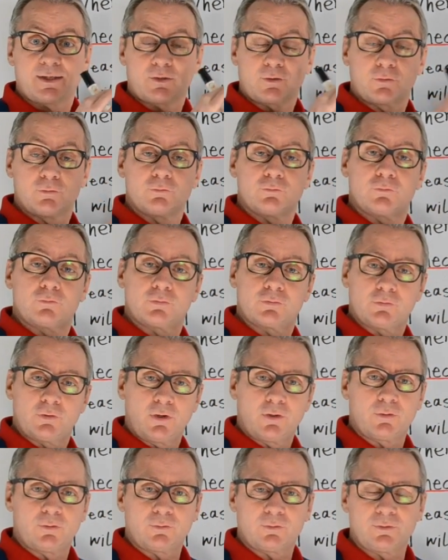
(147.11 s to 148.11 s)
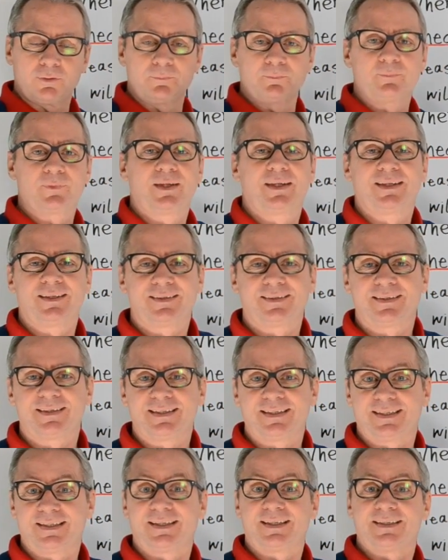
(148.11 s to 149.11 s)
control
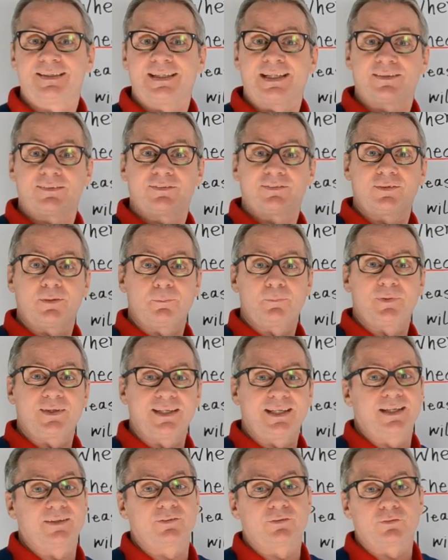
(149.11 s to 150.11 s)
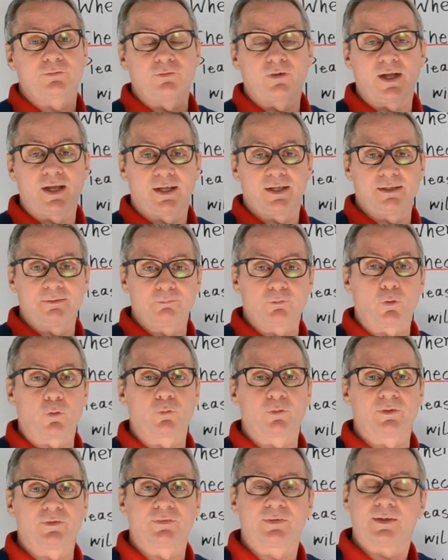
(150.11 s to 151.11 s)
that something has arrived
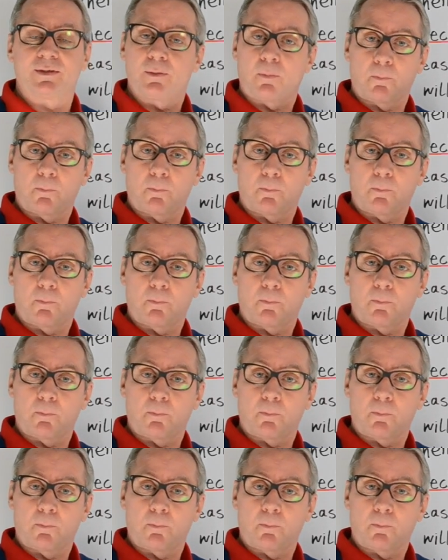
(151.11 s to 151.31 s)
or is